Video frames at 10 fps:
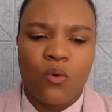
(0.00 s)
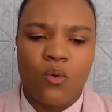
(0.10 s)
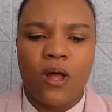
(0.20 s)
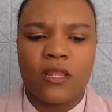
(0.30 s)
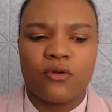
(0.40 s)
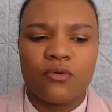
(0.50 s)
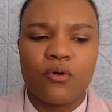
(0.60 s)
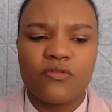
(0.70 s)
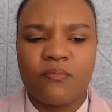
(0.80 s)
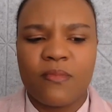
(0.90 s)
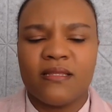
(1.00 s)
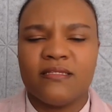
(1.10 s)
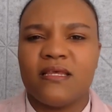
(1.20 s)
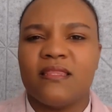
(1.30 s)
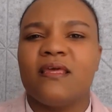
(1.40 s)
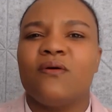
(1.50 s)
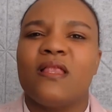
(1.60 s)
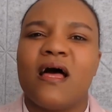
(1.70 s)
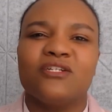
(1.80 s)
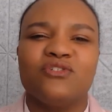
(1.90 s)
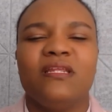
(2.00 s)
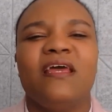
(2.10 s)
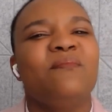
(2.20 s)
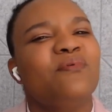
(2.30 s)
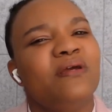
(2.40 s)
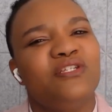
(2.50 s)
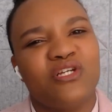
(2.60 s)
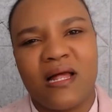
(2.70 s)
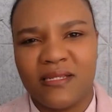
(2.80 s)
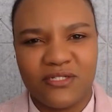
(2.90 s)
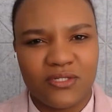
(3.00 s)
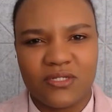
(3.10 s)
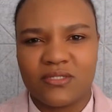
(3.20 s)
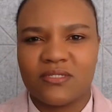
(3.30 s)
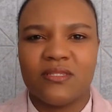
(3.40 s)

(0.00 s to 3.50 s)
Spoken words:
While a growth mindset, they will actually embrace challenges.